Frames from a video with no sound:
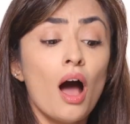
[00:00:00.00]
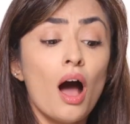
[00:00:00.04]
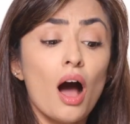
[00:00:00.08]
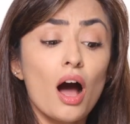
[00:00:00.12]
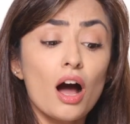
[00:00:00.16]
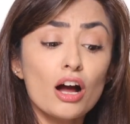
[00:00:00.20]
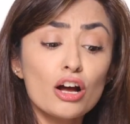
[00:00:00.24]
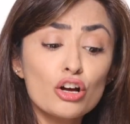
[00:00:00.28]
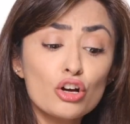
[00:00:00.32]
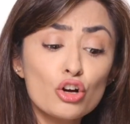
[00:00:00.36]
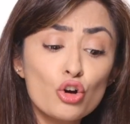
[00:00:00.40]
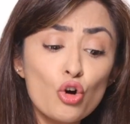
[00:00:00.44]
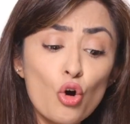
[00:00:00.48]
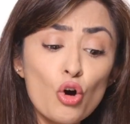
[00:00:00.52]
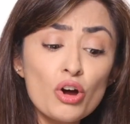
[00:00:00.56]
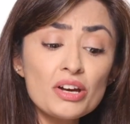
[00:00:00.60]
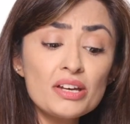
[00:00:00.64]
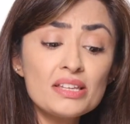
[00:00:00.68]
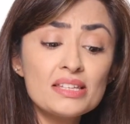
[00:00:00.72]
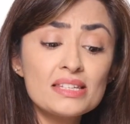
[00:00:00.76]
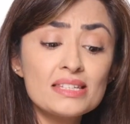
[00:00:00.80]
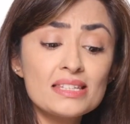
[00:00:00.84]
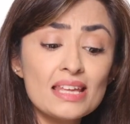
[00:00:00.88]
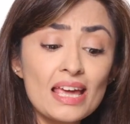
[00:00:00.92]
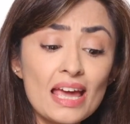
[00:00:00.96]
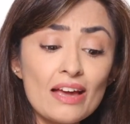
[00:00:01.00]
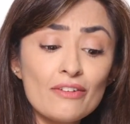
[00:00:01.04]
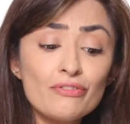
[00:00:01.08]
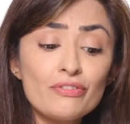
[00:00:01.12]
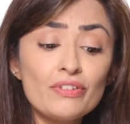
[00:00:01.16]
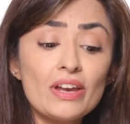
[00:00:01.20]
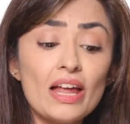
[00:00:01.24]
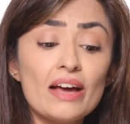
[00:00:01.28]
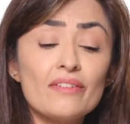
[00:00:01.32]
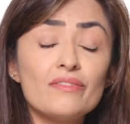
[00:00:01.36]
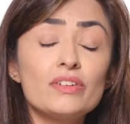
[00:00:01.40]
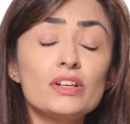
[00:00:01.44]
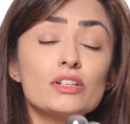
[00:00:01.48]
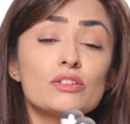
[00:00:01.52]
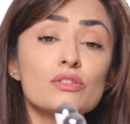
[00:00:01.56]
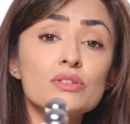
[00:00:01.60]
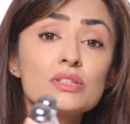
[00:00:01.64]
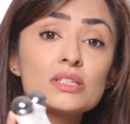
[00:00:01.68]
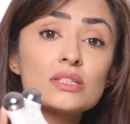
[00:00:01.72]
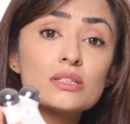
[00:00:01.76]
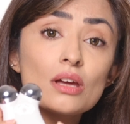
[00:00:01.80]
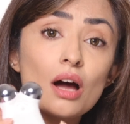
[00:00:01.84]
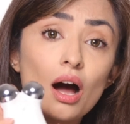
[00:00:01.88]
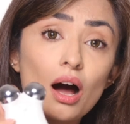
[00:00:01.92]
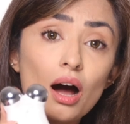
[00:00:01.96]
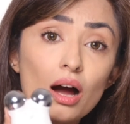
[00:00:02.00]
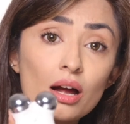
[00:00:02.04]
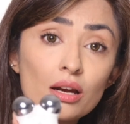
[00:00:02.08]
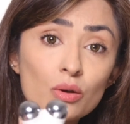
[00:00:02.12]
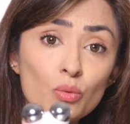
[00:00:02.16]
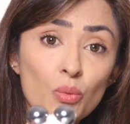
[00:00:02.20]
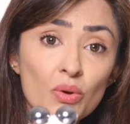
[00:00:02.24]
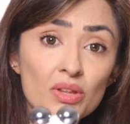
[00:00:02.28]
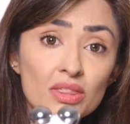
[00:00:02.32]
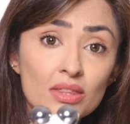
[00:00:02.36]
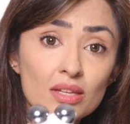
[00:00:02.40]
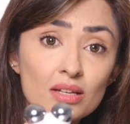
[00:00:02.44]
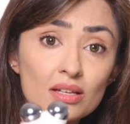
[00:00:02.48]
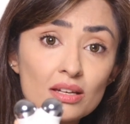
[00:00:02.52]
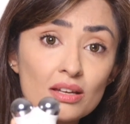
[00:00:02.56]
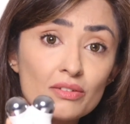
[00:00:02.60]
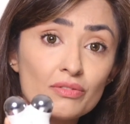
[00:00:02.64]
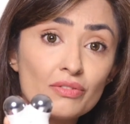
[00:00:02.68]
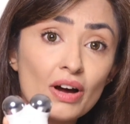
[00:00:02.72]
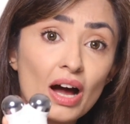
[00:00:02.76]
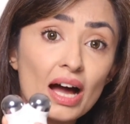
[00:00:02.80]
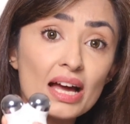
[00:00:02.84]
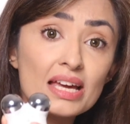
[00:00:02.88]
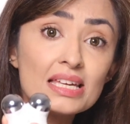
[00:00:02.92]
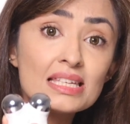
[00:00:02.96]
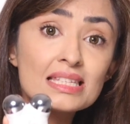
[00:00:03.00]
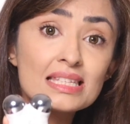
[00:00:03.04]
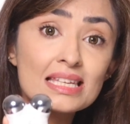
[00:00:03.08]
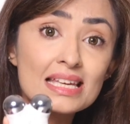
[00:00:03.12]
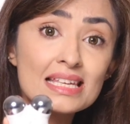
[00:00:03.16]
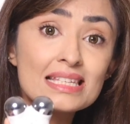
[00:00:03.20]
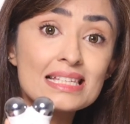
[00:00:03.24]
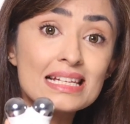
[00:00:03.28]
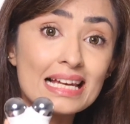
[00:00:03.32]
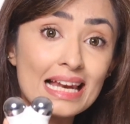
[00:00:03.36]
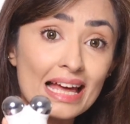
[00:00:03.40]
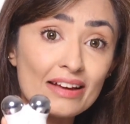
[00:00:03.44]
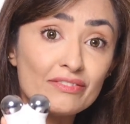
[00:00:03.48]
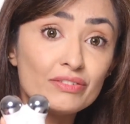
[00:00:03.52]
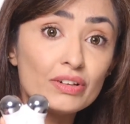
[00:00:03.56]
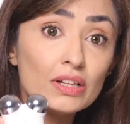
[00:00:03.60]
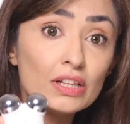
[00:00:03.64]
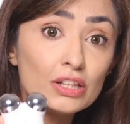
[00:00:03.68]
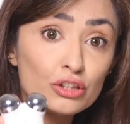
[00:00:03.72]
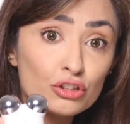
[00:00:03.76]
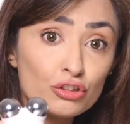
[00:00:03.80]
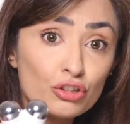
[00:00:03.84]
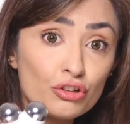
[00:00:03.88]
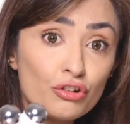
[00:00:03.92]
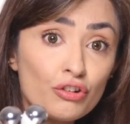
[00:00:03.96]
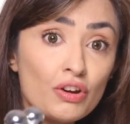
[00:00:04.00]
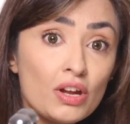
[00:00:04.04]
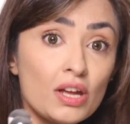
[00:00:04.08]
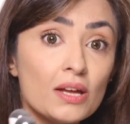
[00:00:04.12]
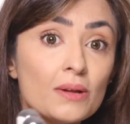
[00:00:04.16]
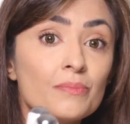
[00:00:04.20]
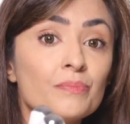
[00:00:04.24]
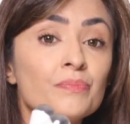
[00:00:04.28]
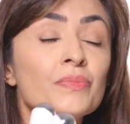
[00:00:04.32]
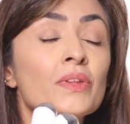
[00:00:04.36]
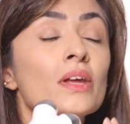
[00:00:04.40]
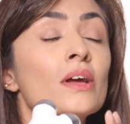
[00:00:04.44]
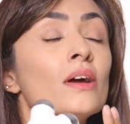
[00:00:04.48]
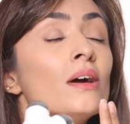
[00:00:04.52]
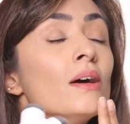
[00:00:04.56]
A good safe level to start with the device is level 3.